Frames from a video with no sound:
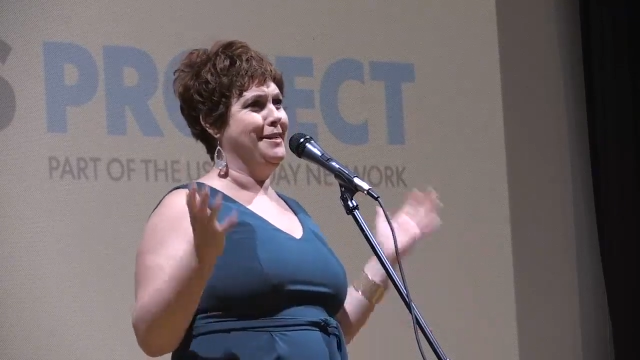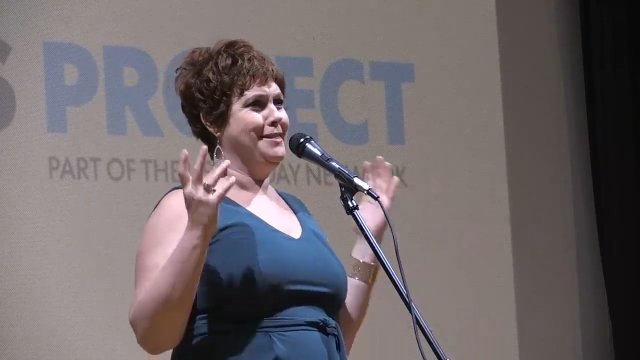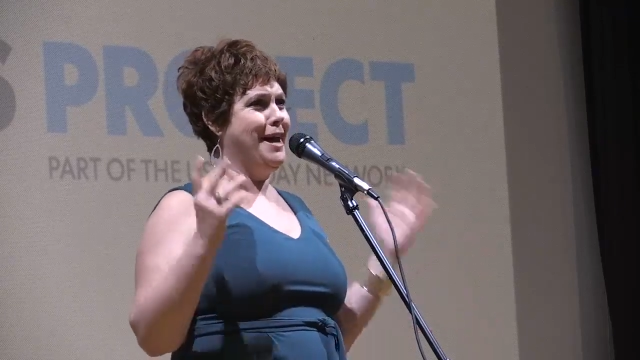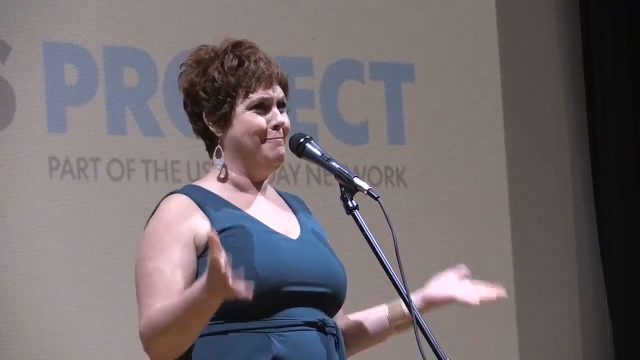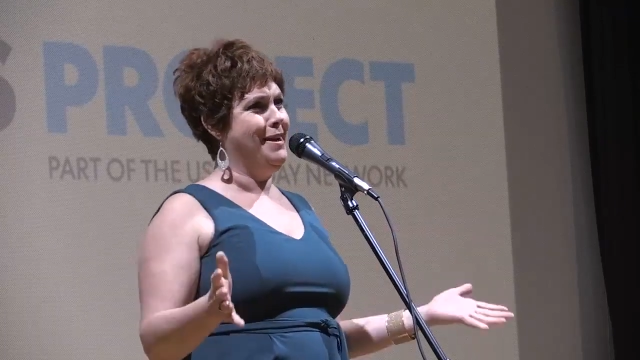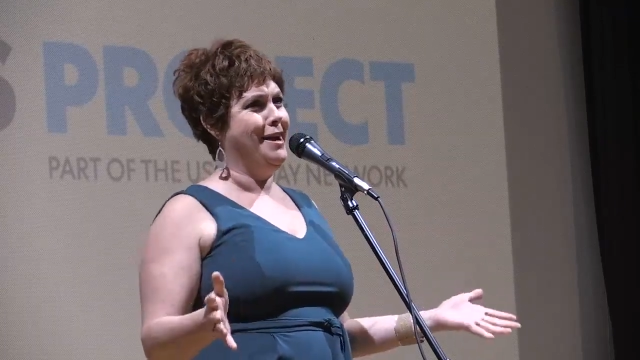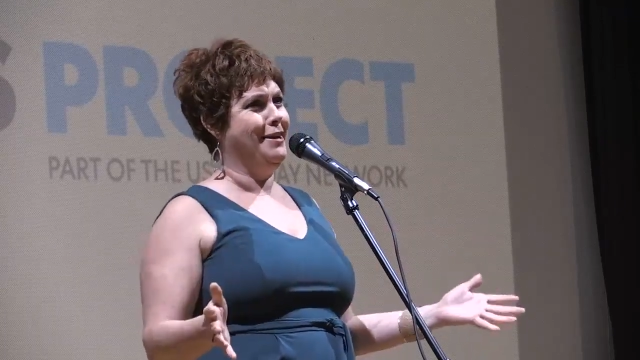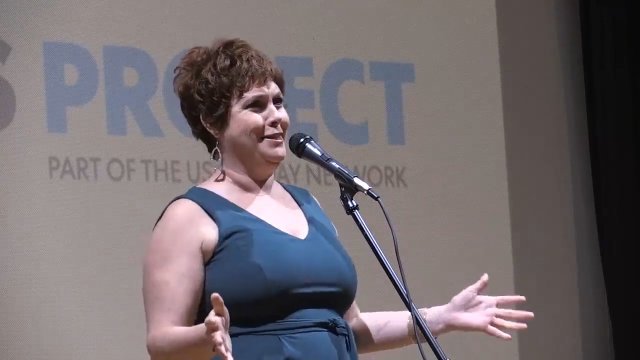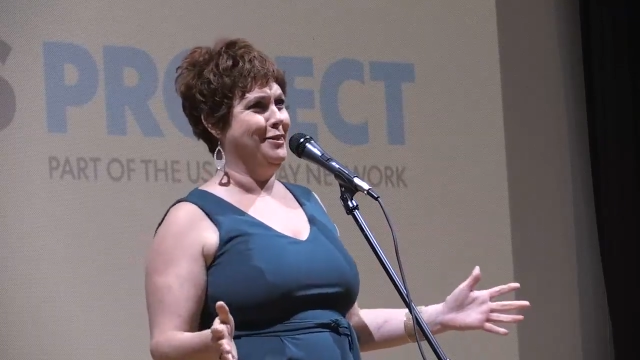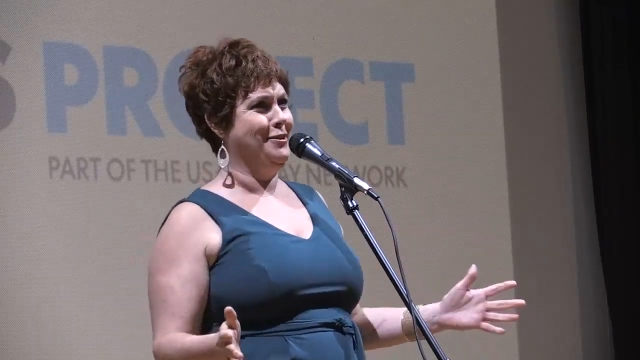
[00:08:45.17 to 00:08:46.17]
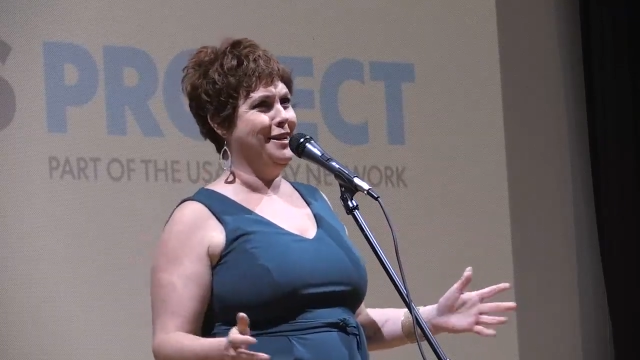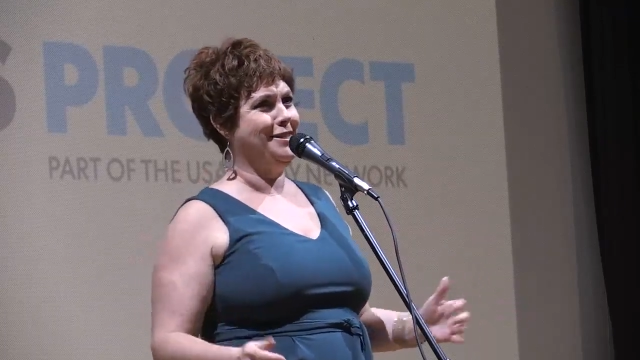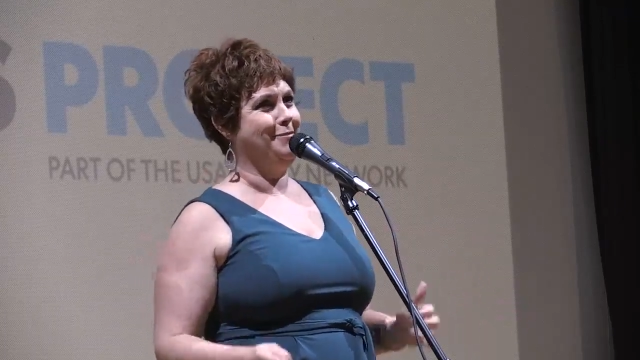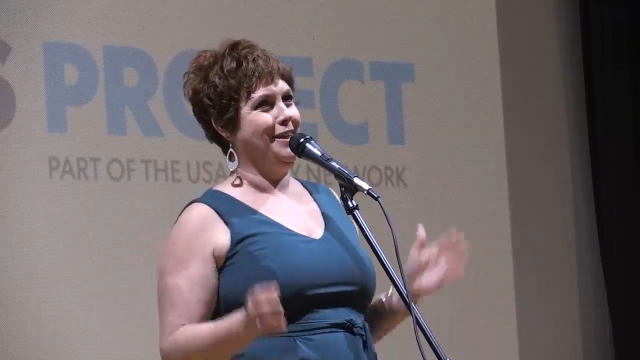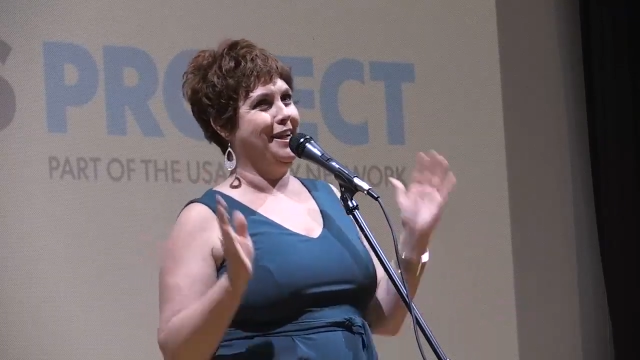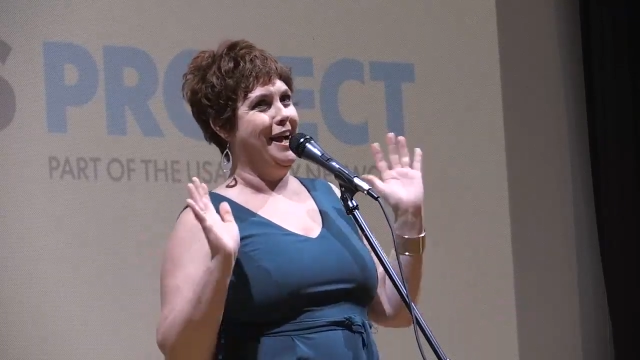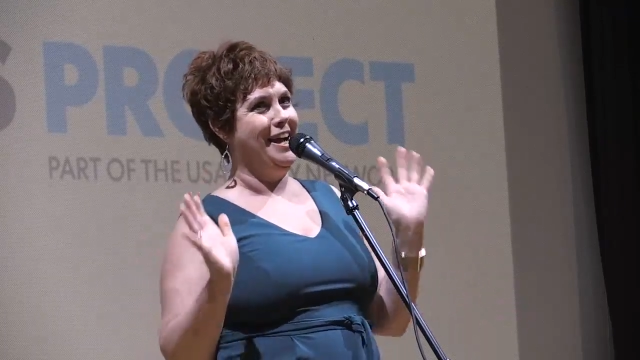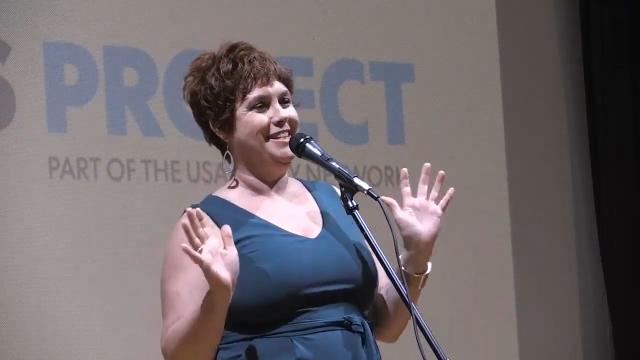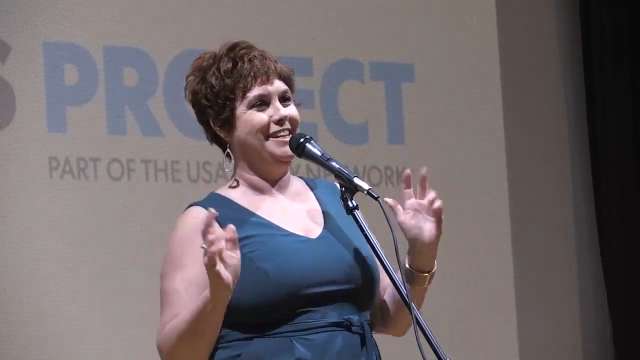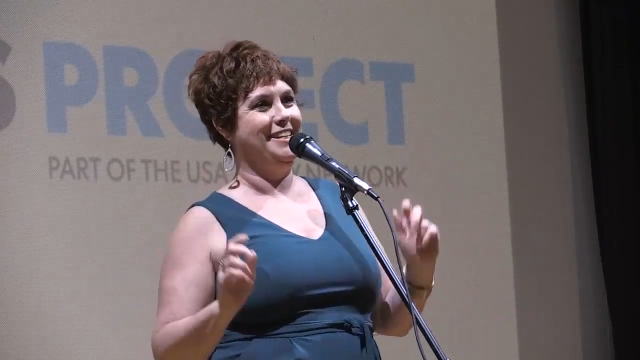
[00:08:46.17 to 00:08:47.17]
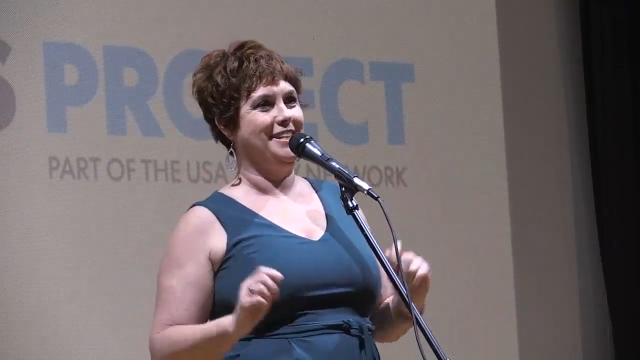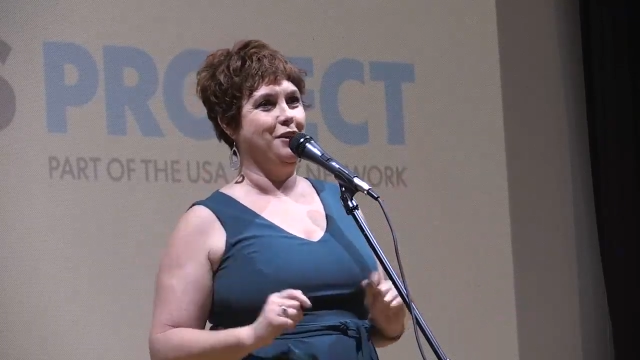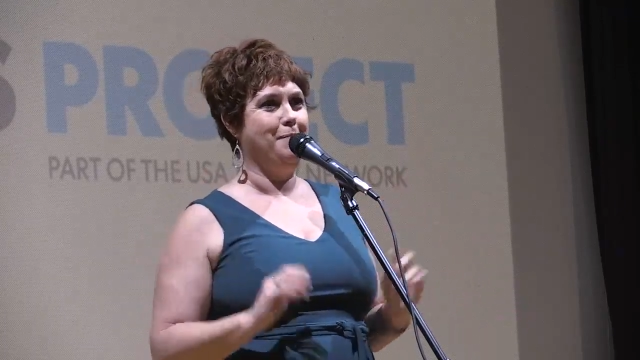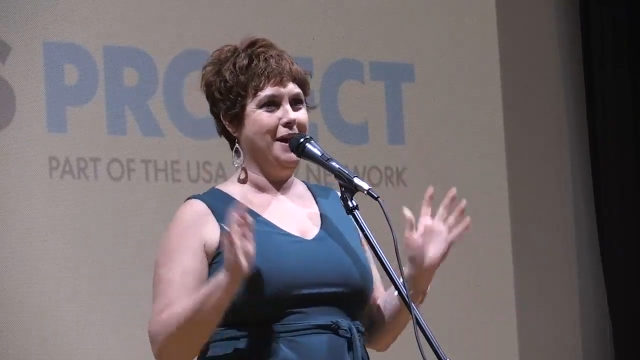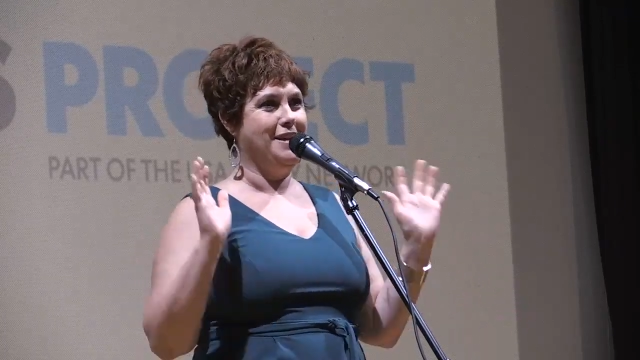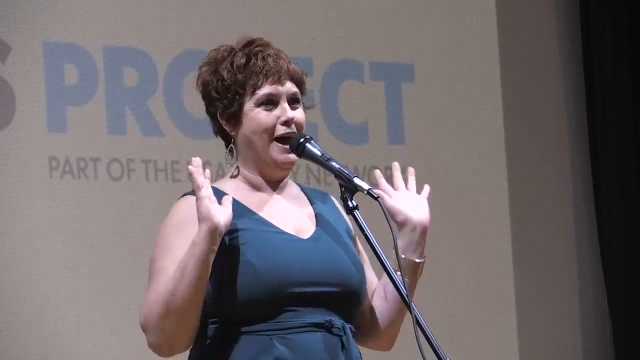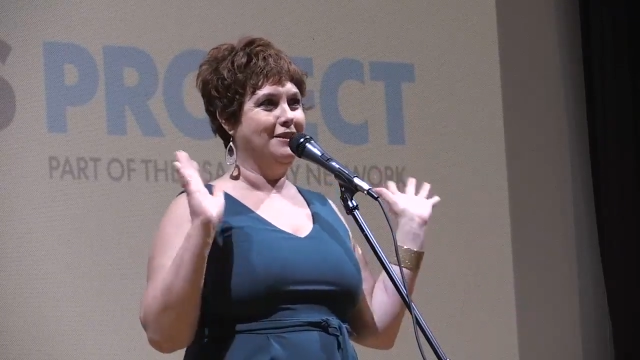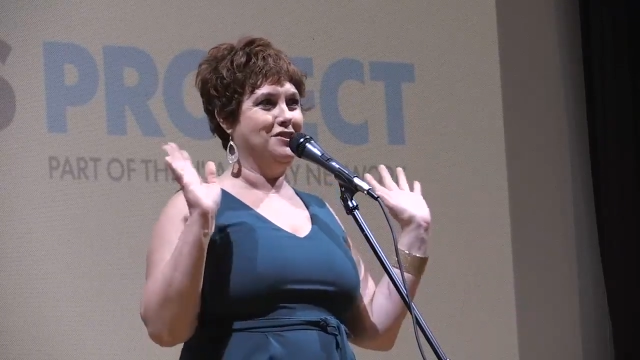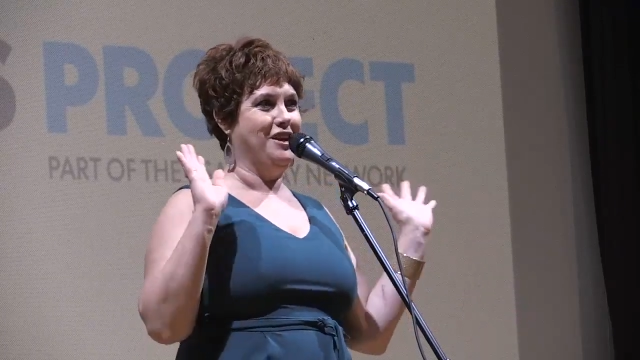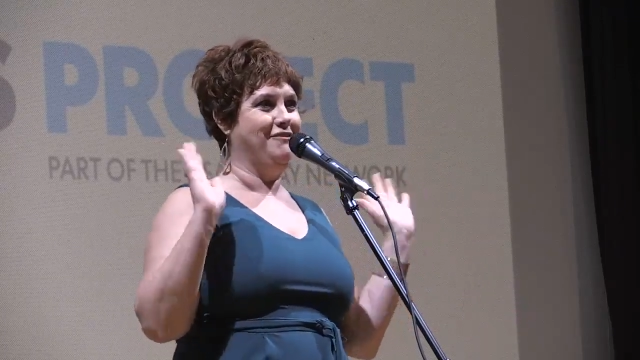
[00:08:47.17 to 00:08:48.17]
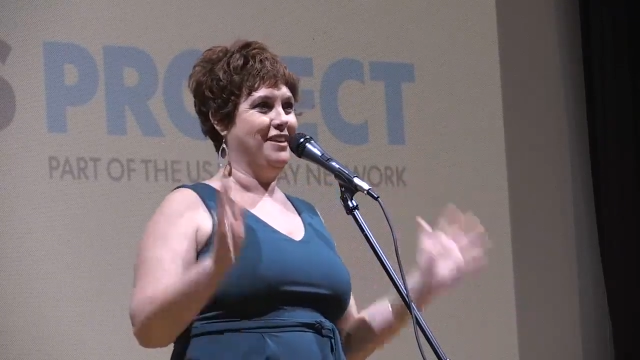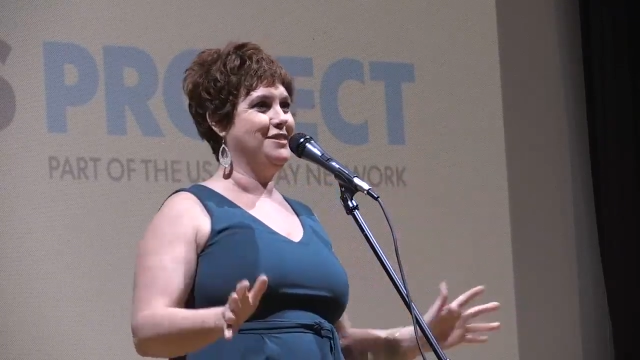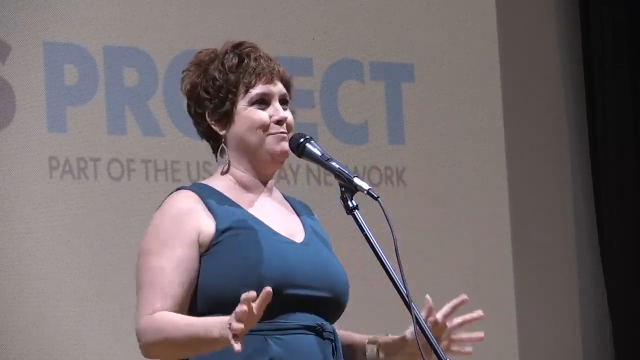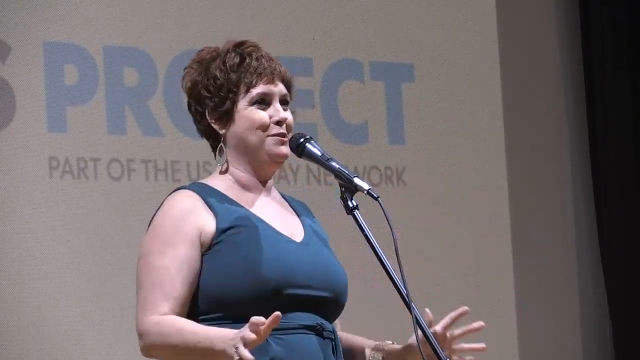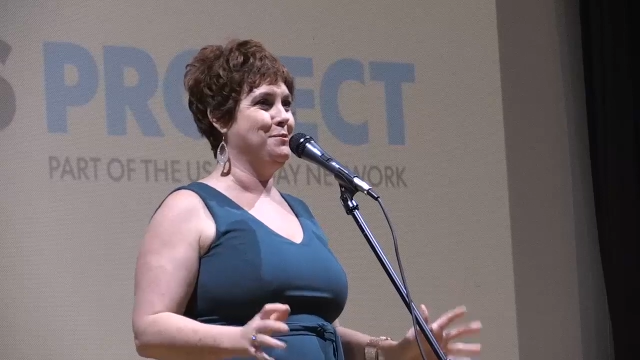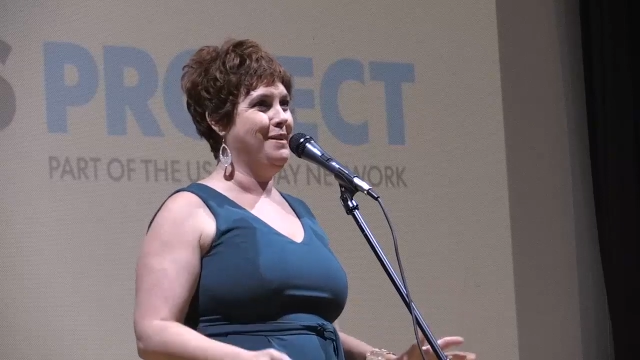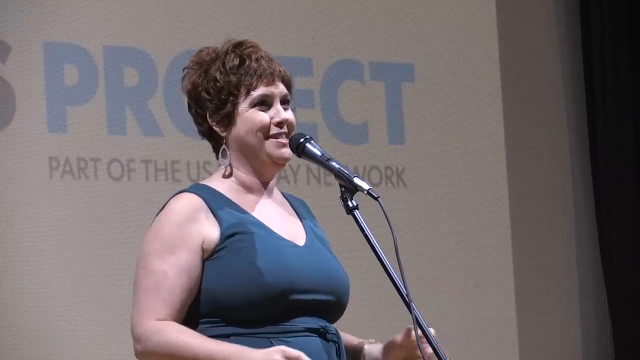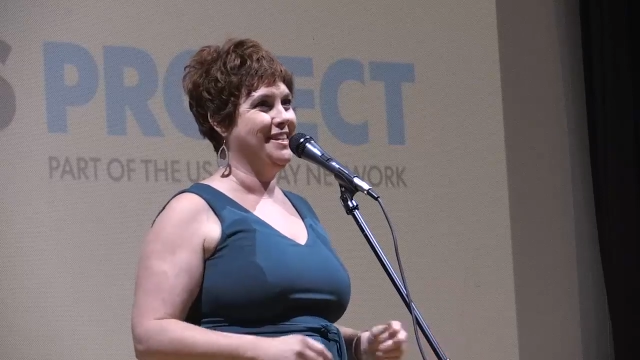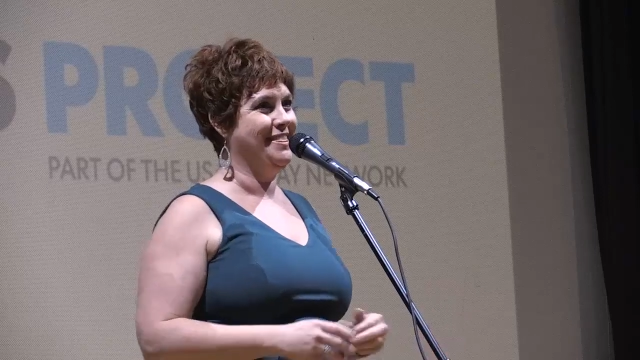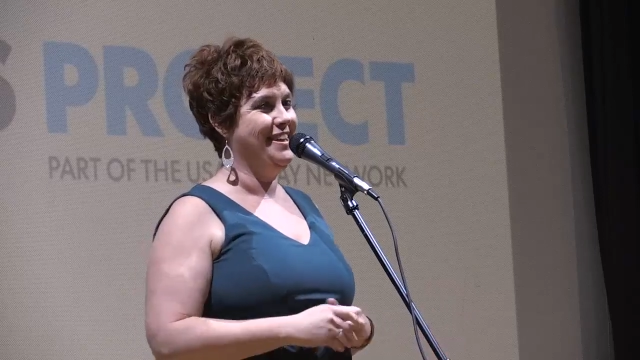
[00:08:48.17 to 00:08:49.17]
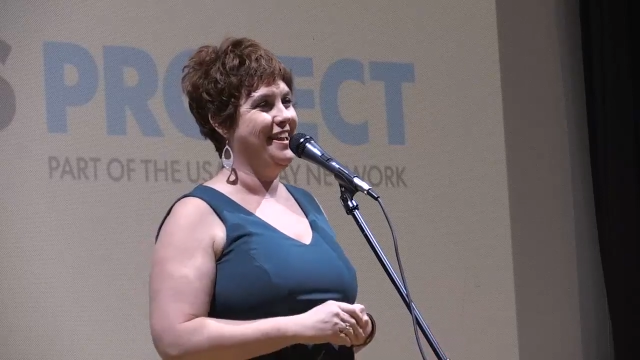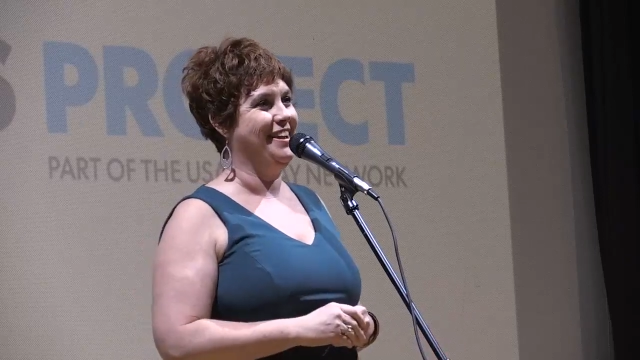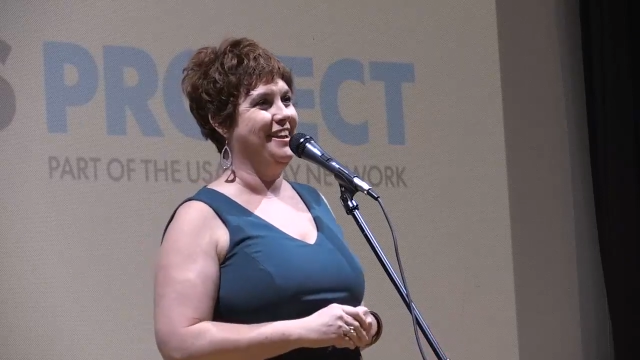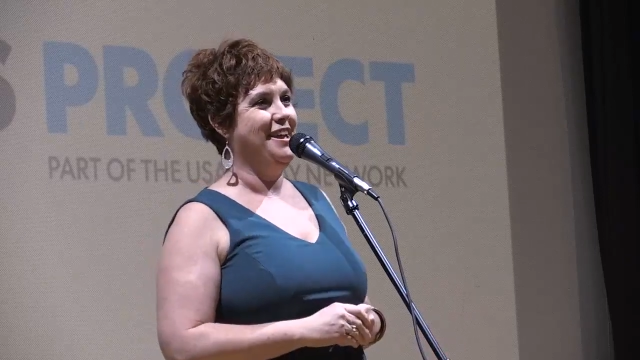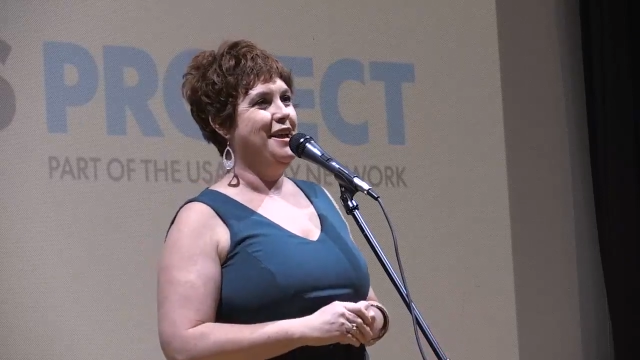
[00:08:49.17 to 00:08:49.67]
Is that made out of donuts? I'm like, I did. He's like, oh my God, chef, that's the most amazing thing.